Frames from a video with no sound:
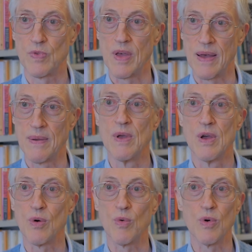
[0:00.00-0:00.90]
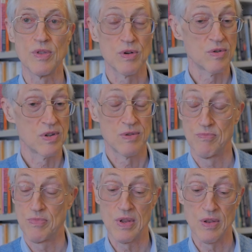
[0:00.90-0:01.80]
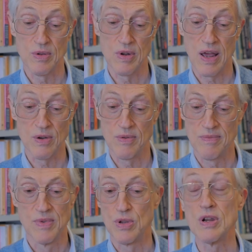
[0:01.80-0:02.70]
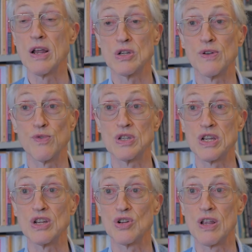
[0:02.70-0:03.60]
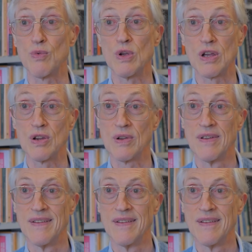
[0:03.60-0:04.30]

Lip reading: Yeah. Or they're not a civilization that we can